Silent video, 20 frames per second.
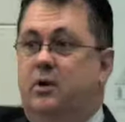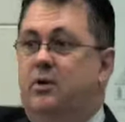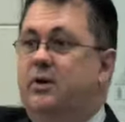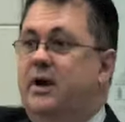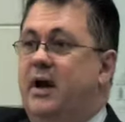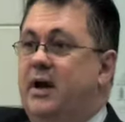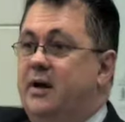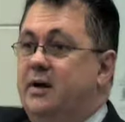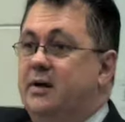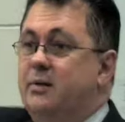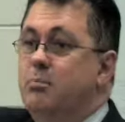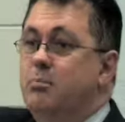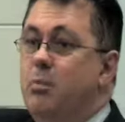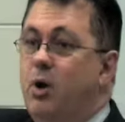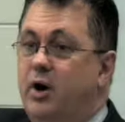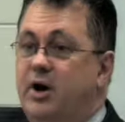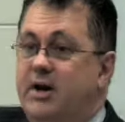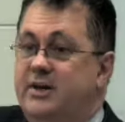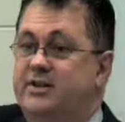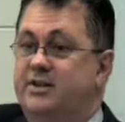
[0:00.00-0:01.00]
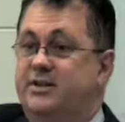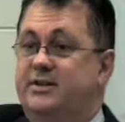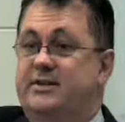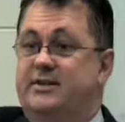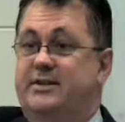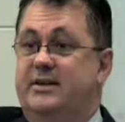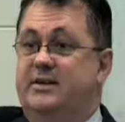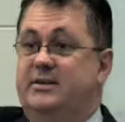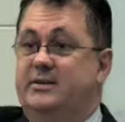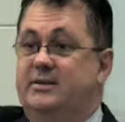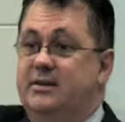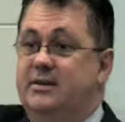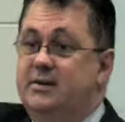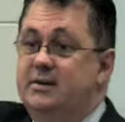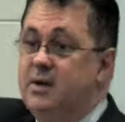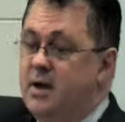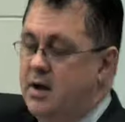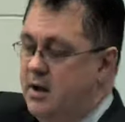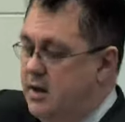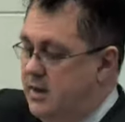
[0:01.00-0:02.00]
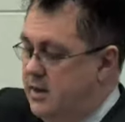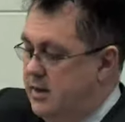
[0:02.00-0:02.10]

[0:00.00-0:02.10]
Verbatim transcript: we look at it in Monash at 6, in,